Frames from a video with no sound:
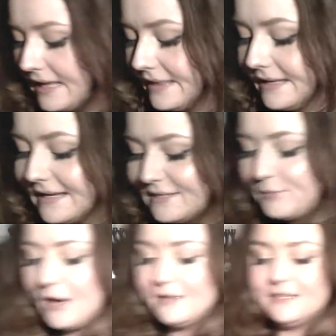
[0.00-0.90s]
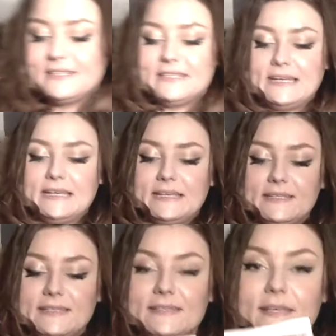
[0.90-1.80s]
The next product
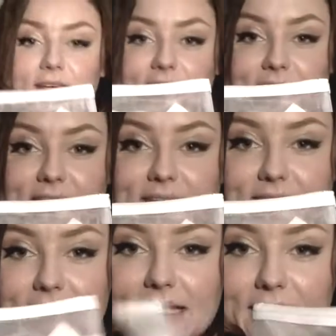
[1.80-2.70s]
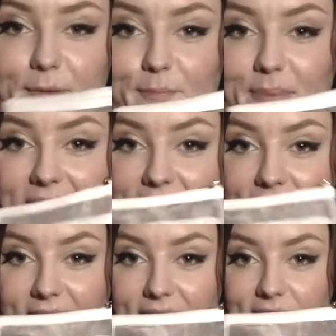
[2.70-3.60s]
is this little bag,